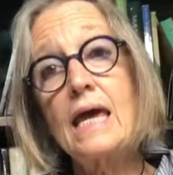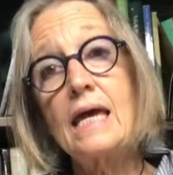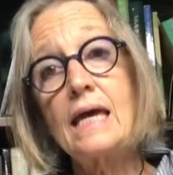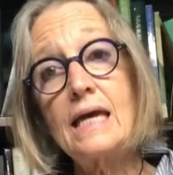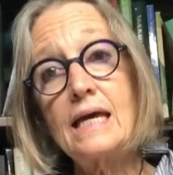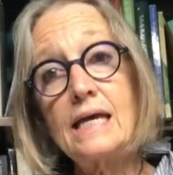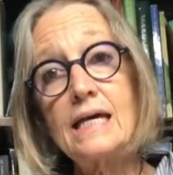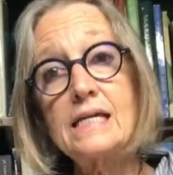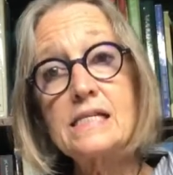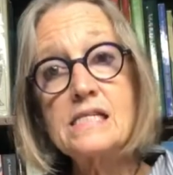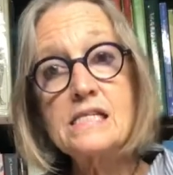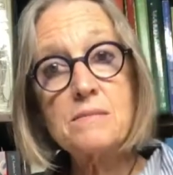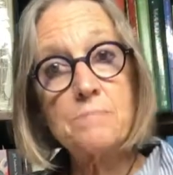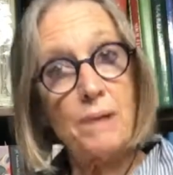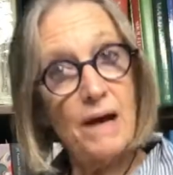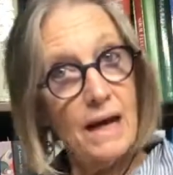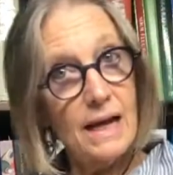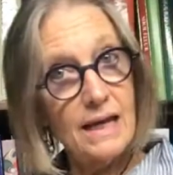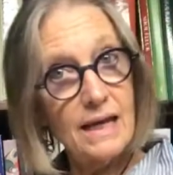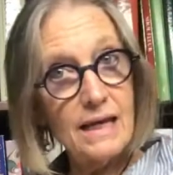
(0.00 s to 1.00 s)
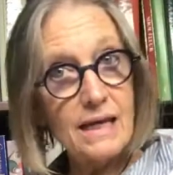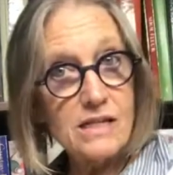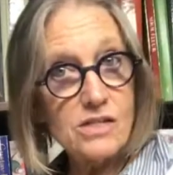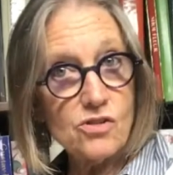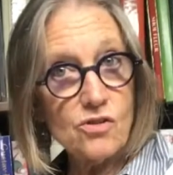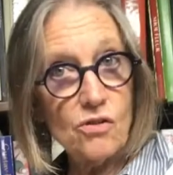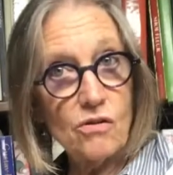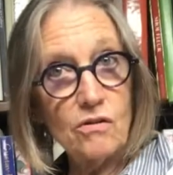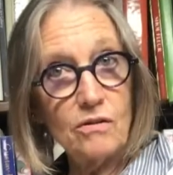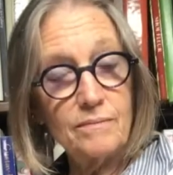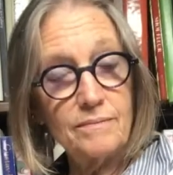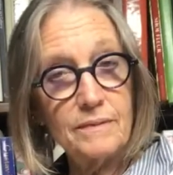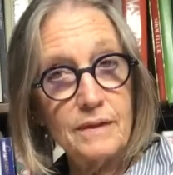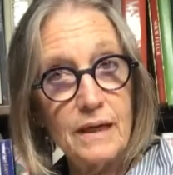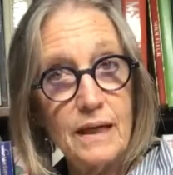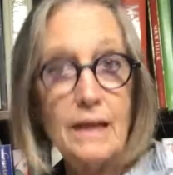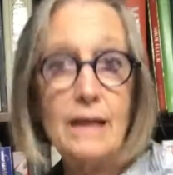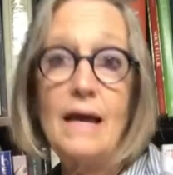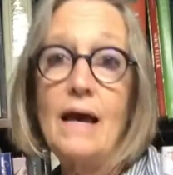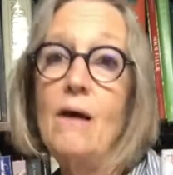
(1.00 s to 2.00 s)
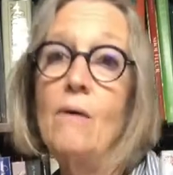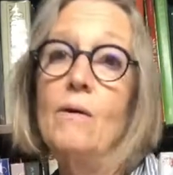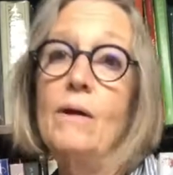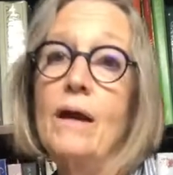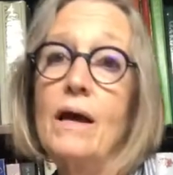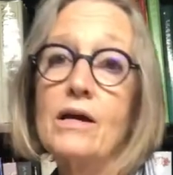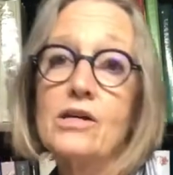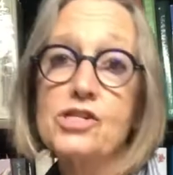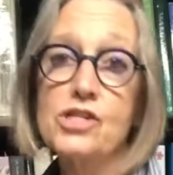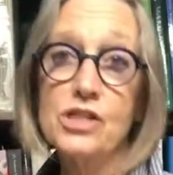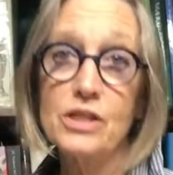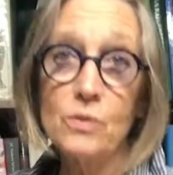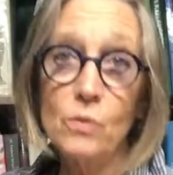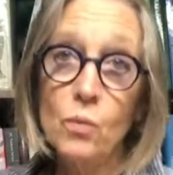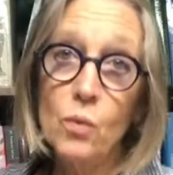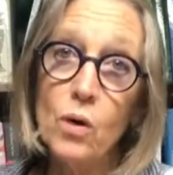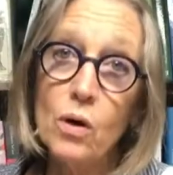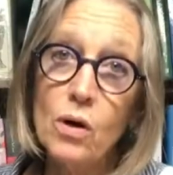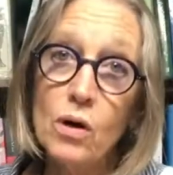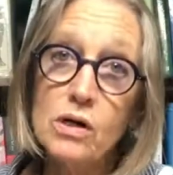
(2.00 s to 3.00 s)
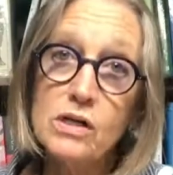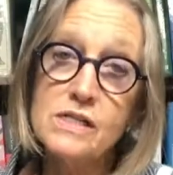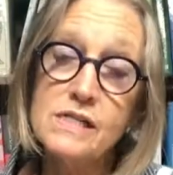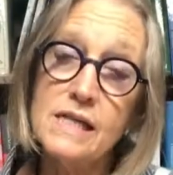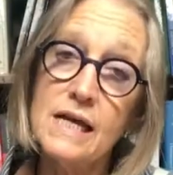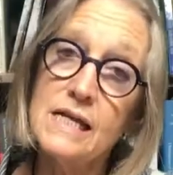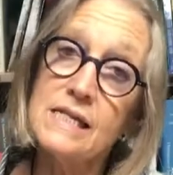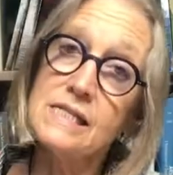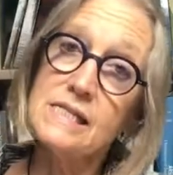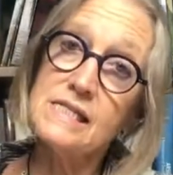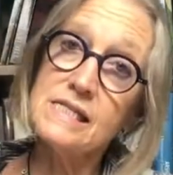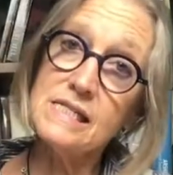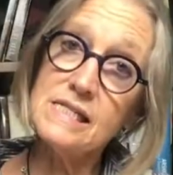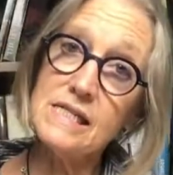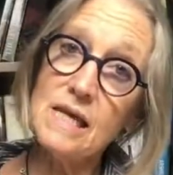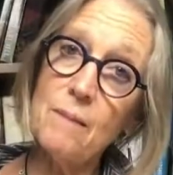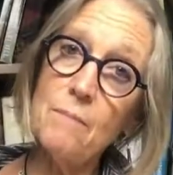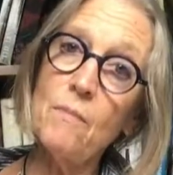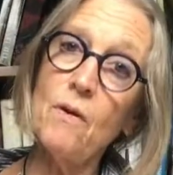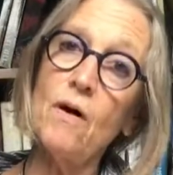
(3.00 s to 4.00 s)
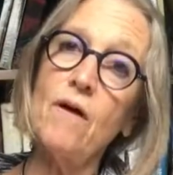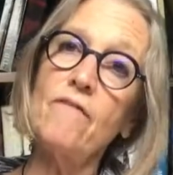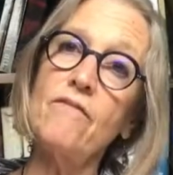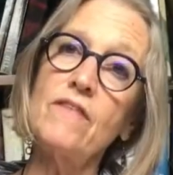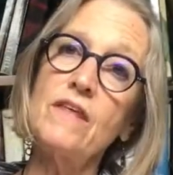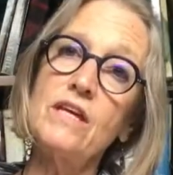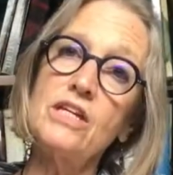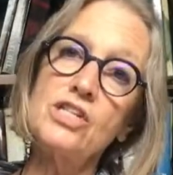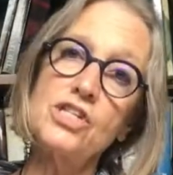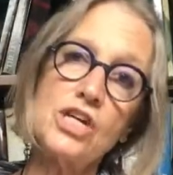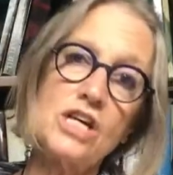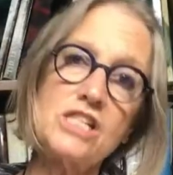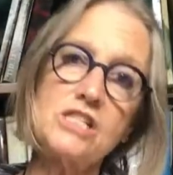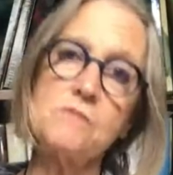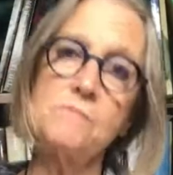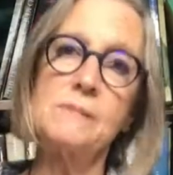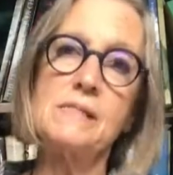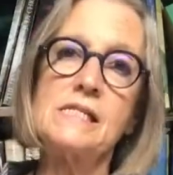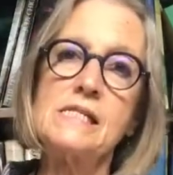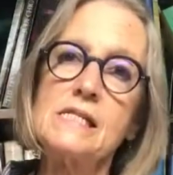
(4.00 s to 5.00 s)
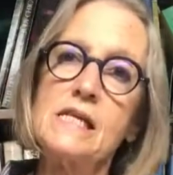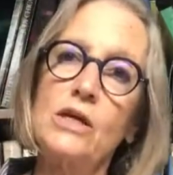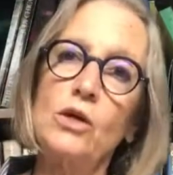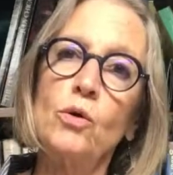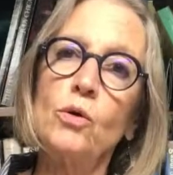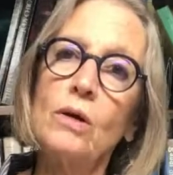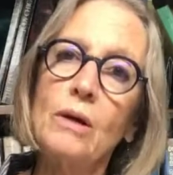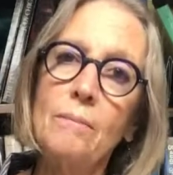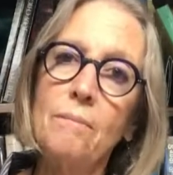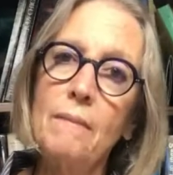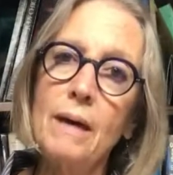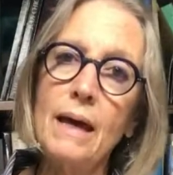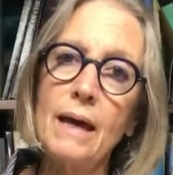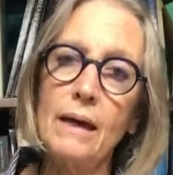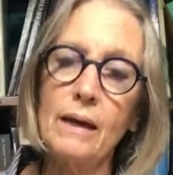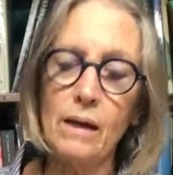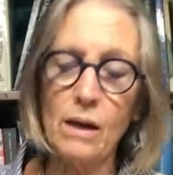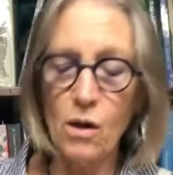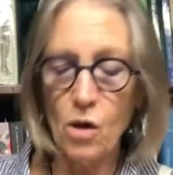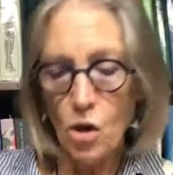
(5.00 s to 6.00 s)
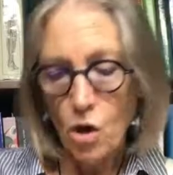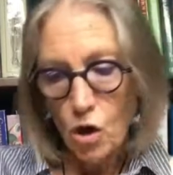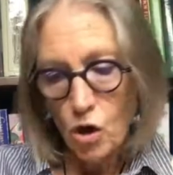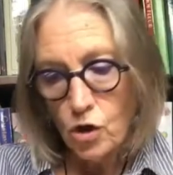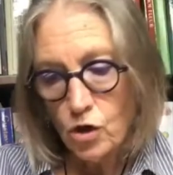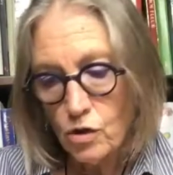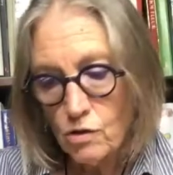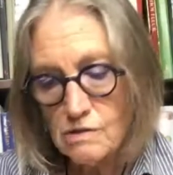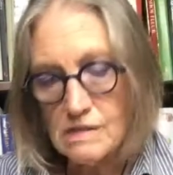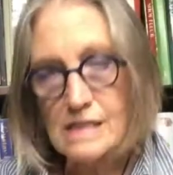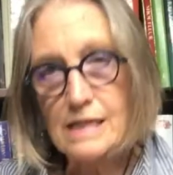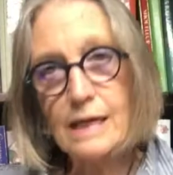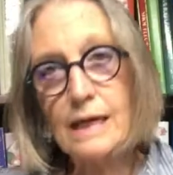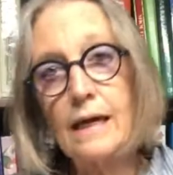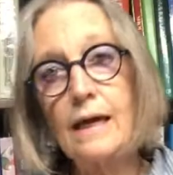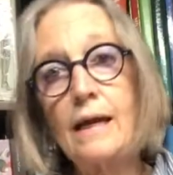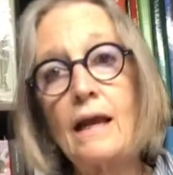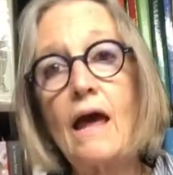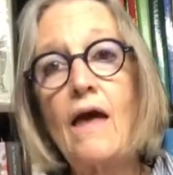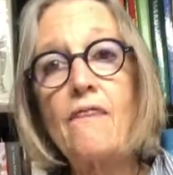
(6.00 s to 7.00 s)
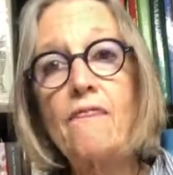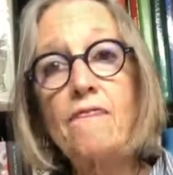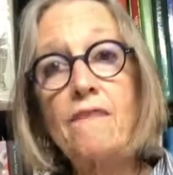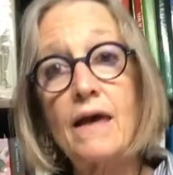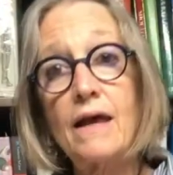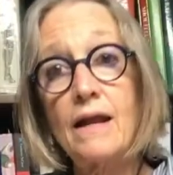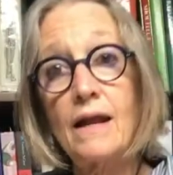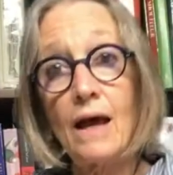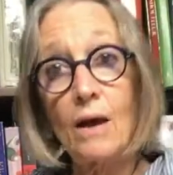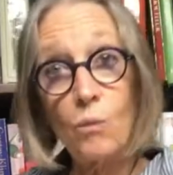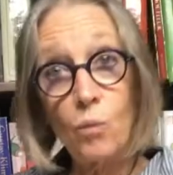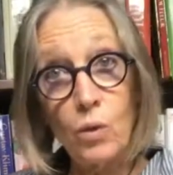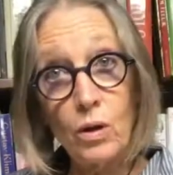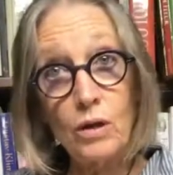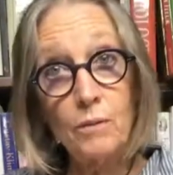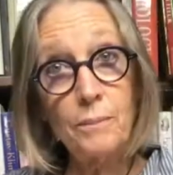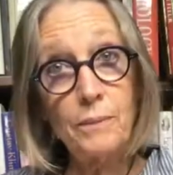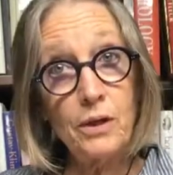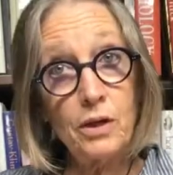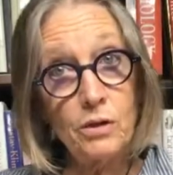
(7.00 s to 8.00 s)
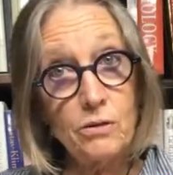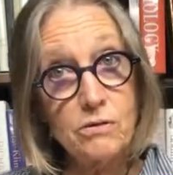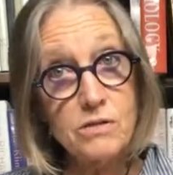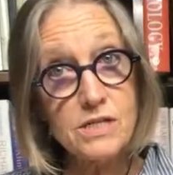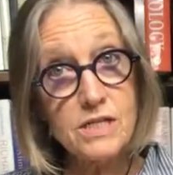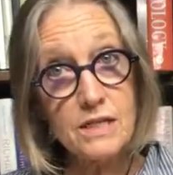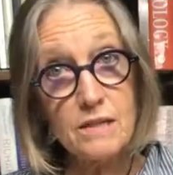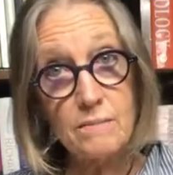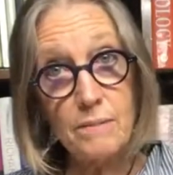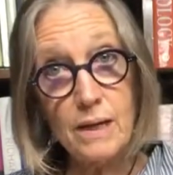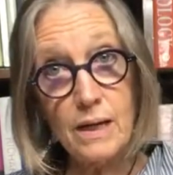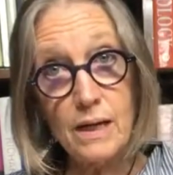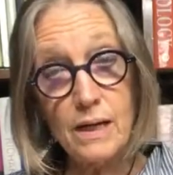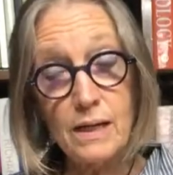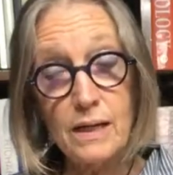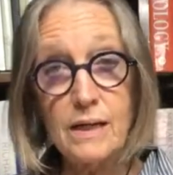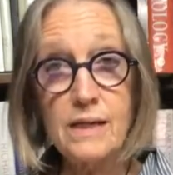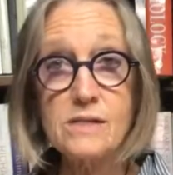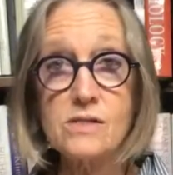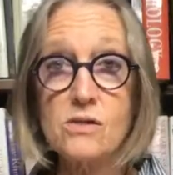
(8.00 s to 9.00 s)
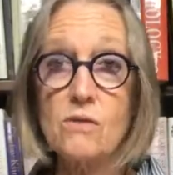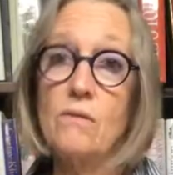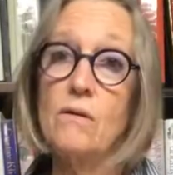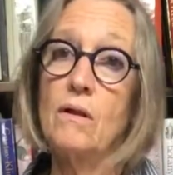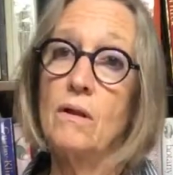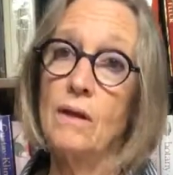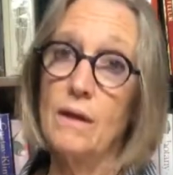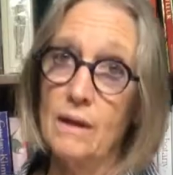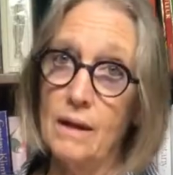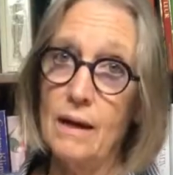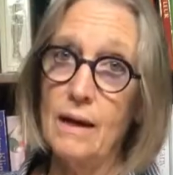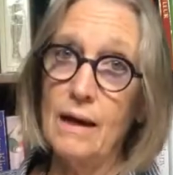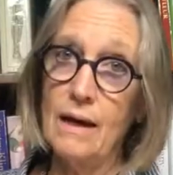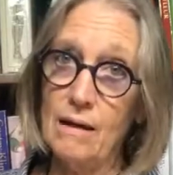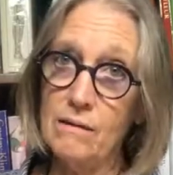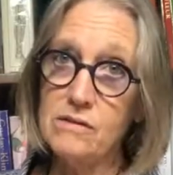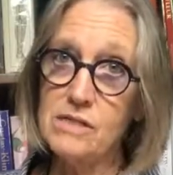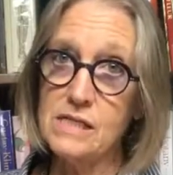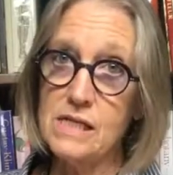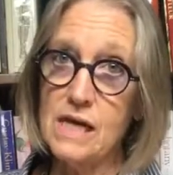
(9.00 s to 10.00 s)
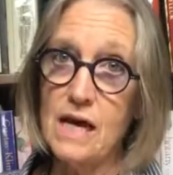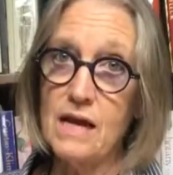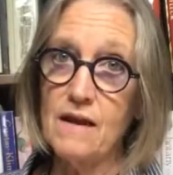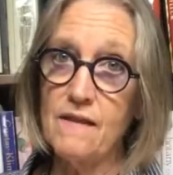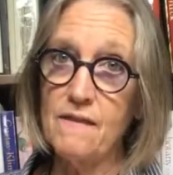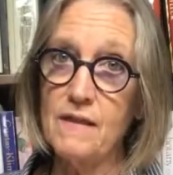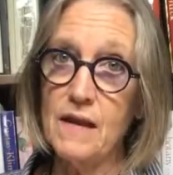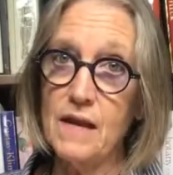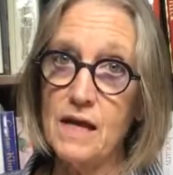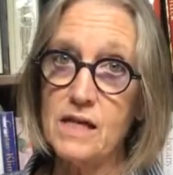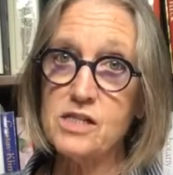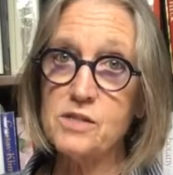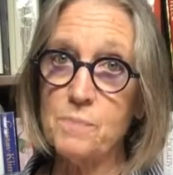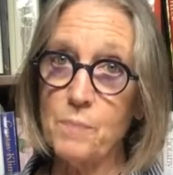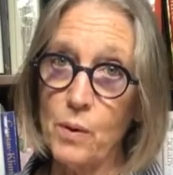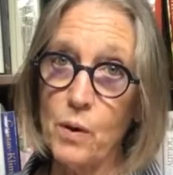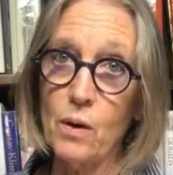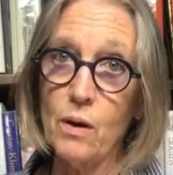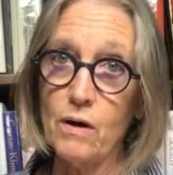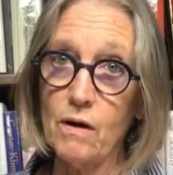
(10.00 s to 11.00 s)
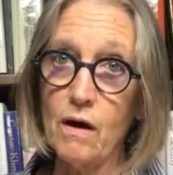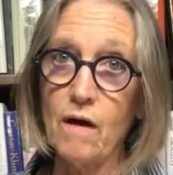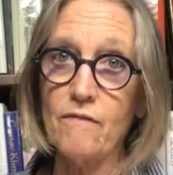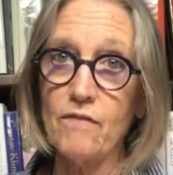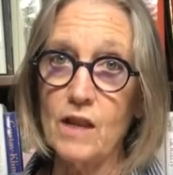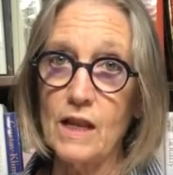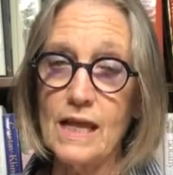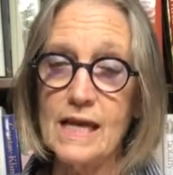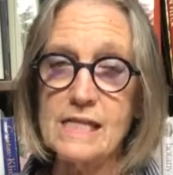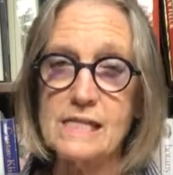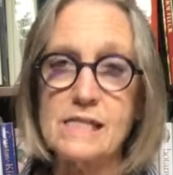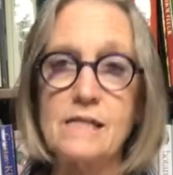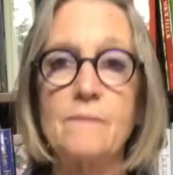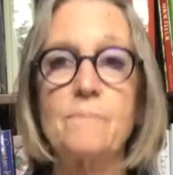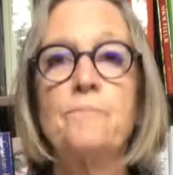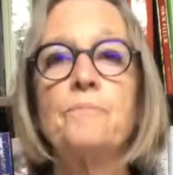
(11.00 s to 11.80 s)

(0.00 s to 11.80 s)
is the body easel and how it actually works and some of the adjustments that you can make using it. And then I will be using the body easel outside in the next part of the lesson.